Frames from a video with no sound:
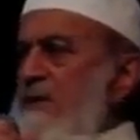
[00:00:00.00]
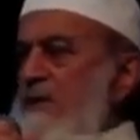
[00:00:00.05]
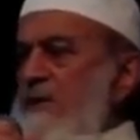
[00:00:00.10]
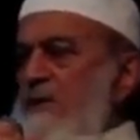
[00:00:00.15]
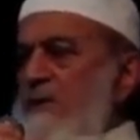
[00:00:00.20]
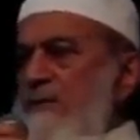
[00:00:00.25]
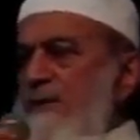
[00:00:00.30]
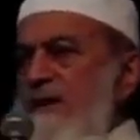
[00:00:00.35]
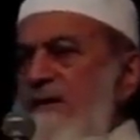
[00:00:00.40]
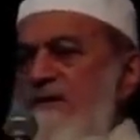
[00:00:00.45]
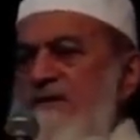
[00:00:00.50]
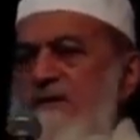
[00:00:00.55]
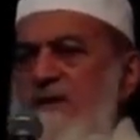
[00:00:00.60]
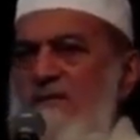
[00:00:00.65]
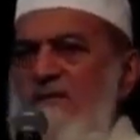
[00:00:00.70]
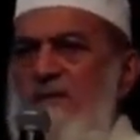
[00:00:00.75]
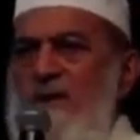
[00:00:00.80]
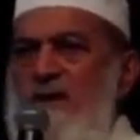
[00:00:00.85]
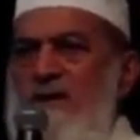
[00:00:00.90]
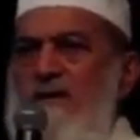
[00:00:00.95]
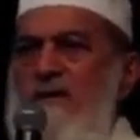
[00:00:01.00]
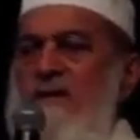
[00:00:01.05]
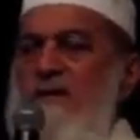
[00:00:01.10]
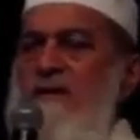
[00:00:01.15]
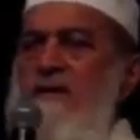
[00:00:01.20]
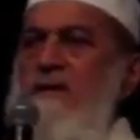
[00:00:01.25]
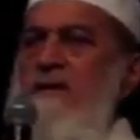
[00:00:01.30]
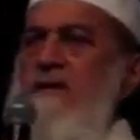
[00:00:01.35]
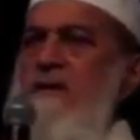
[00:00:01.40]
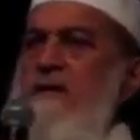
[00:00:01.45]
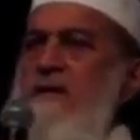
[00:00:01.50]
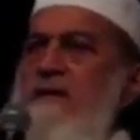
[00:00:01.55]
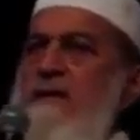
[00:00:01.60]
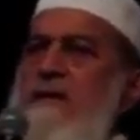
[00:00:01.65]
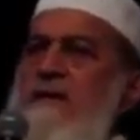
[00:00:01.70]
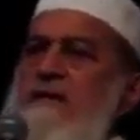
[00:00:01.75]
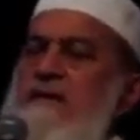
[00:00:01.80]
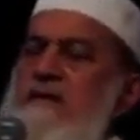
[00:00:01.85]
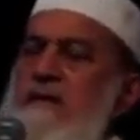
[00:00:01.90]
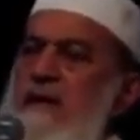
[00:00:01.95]
or you met someone?
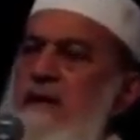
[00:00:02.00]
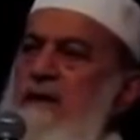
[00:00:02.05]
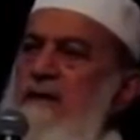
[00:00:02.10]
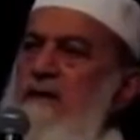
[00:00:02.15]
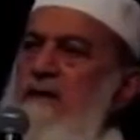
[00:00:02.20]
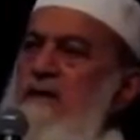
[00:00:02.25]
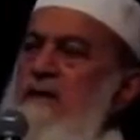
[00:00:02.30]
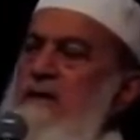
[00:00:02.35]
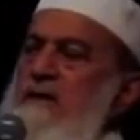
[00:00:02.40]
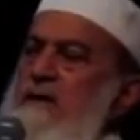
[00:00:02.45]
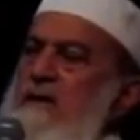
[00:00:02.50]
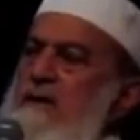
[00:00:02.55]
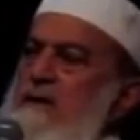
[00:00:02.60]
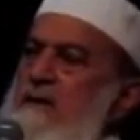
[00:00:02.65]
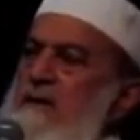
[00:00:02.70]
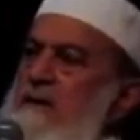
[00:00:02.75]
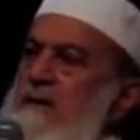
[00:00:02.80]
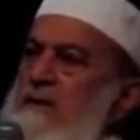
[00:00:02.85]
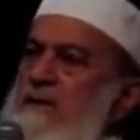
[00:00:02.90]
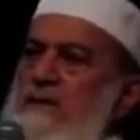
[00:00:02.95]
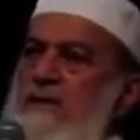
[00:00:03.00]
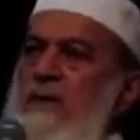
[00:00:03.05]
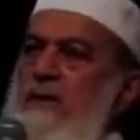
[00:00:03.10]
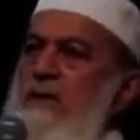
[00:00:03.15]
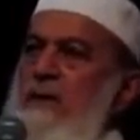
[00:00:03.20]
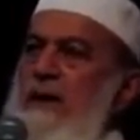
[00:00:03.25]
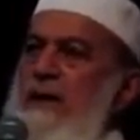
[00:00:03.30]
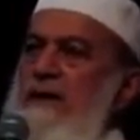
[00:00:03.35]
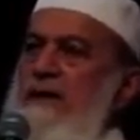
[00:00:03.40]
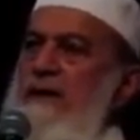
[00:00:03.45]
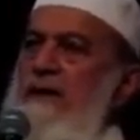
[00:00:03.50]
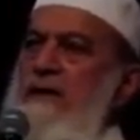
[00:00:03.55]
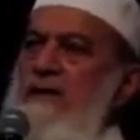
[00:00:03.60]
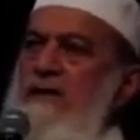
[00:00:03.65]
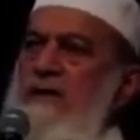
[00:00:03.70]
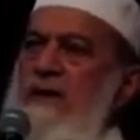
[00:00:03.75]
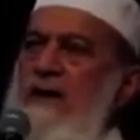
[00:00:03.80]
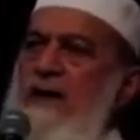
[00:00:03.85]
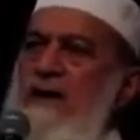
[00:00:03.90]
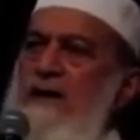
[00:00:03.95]
He said, no, I didn't
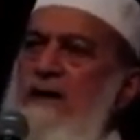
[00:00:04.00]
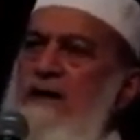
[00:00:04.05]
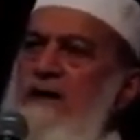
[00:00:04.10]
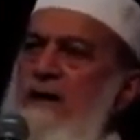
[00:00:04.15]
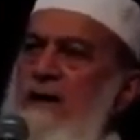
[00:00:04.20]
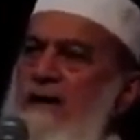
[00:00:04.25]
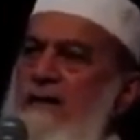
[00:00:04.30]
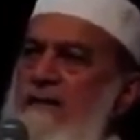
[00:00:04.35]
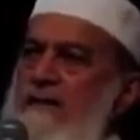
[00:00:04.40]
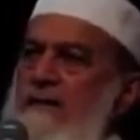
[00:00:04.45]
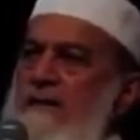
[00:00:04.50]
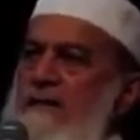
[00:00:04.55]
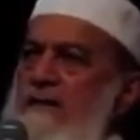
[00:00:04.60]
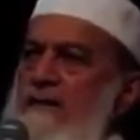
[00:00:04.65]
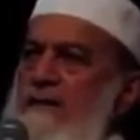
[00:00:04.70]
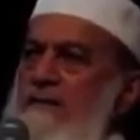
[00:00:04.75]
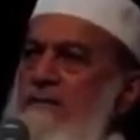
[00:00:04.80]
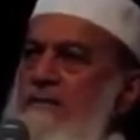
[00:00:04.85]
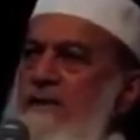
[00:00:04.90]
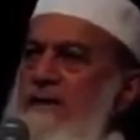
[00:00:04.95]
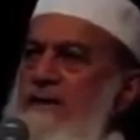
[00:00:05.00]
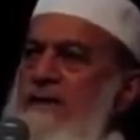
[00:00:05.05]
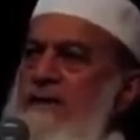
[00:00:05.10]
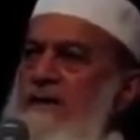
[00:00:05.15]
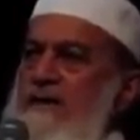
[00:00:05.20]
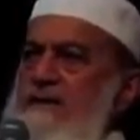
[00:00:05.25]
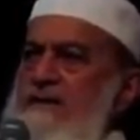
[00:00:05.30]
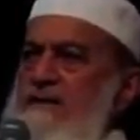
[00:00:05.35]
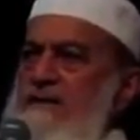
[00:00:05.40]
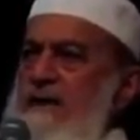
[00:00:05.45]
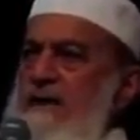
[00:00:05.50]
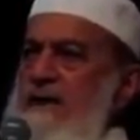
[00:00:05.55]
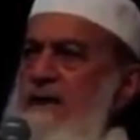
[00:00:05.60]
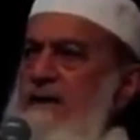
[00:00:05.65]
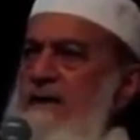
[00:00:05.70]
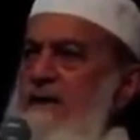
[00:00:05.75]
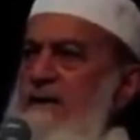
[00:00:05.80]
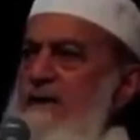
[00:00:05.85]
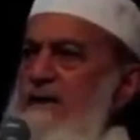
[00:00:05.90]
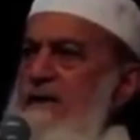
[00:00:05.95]
read anything. But he
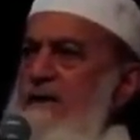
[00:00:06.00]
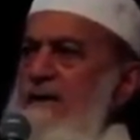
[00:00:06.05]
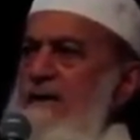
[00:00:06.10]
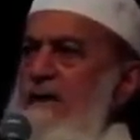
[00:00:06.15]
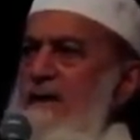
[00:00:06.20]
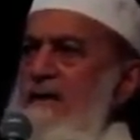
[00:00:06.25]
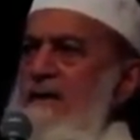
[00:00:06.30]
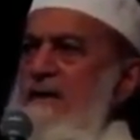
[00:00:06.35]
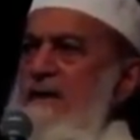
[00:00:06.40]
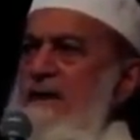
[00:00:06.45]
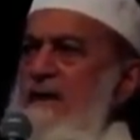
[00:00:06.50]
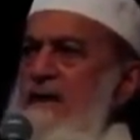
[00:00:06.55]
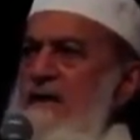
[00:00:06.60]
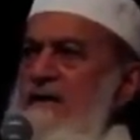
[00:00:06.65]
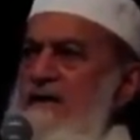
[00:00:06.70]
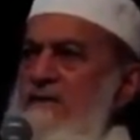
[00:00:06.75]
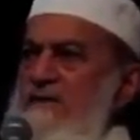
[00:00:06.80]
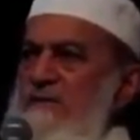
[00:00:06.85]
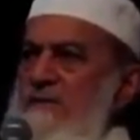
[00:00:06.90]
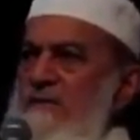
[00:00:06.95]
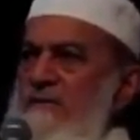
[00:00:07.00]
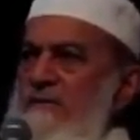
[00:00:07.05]
said that he is